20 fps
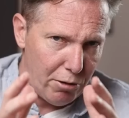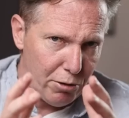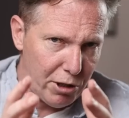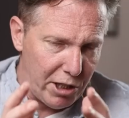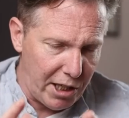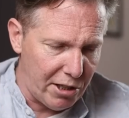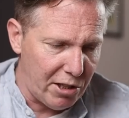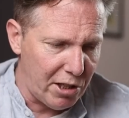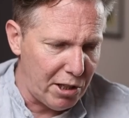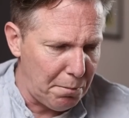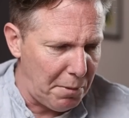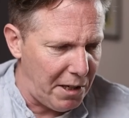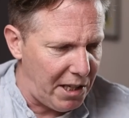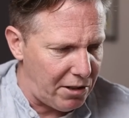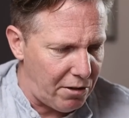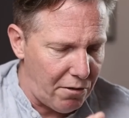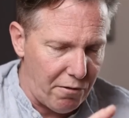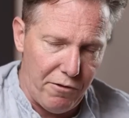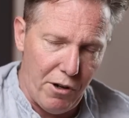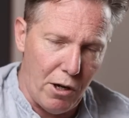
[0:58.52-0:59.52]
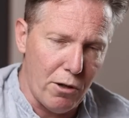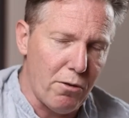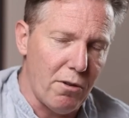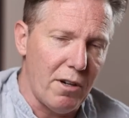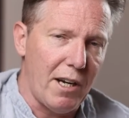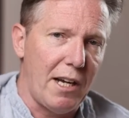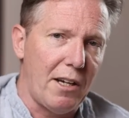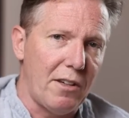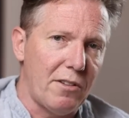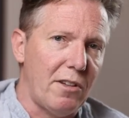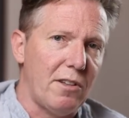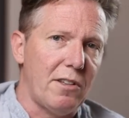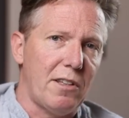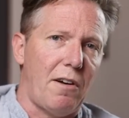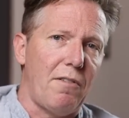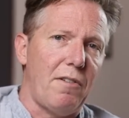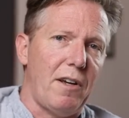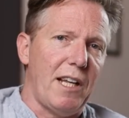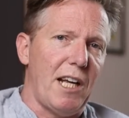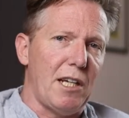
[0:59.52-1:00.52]
know, shutter speeds and focal lengths and
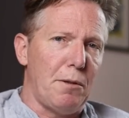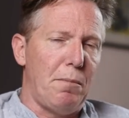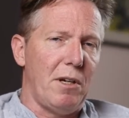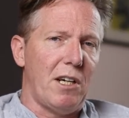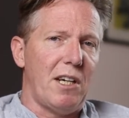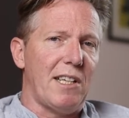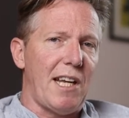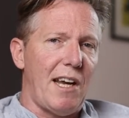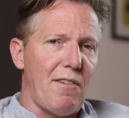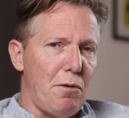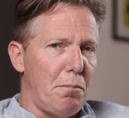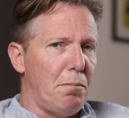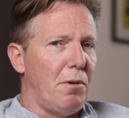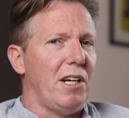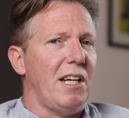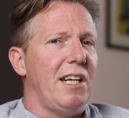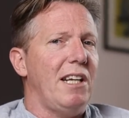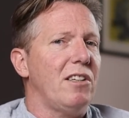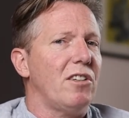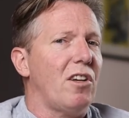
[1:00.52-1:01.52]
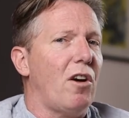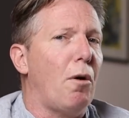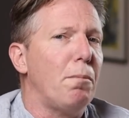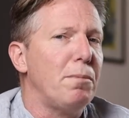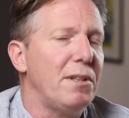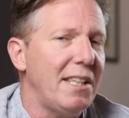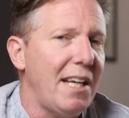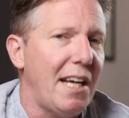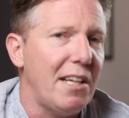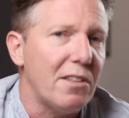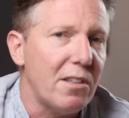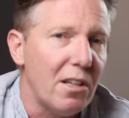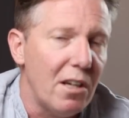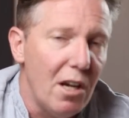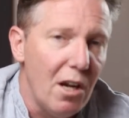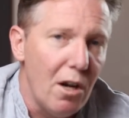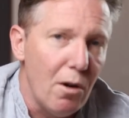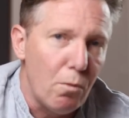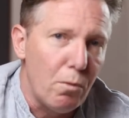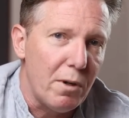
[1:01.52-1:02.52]
stuff. And that's because everybody is obsessed
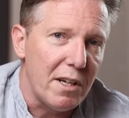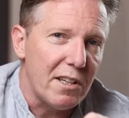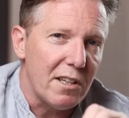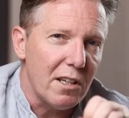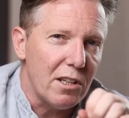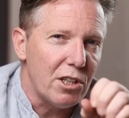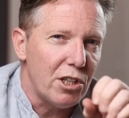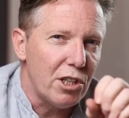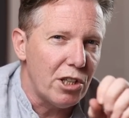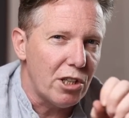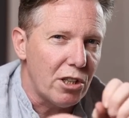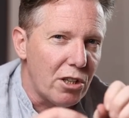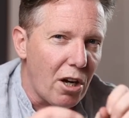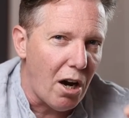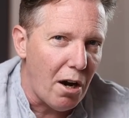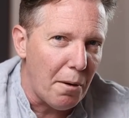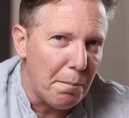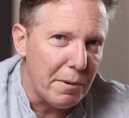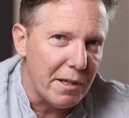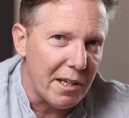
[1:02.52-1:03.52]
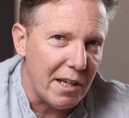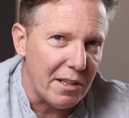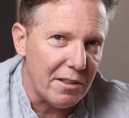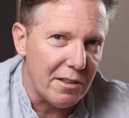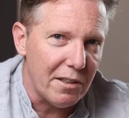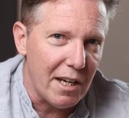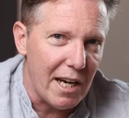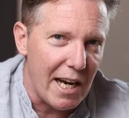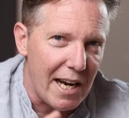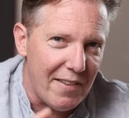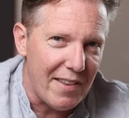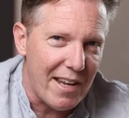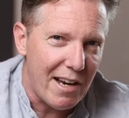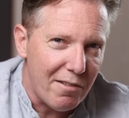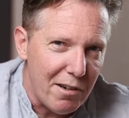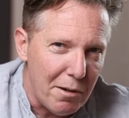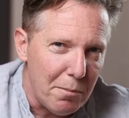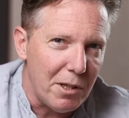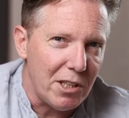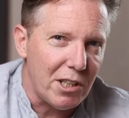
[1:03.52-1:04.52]
with sharpness in
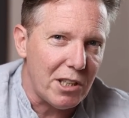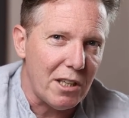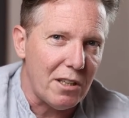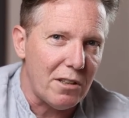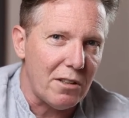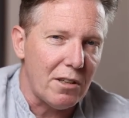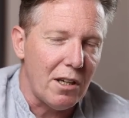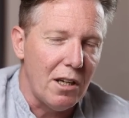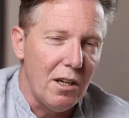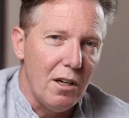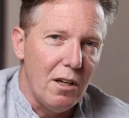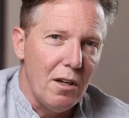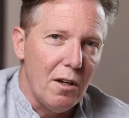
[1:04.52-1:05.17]
their images.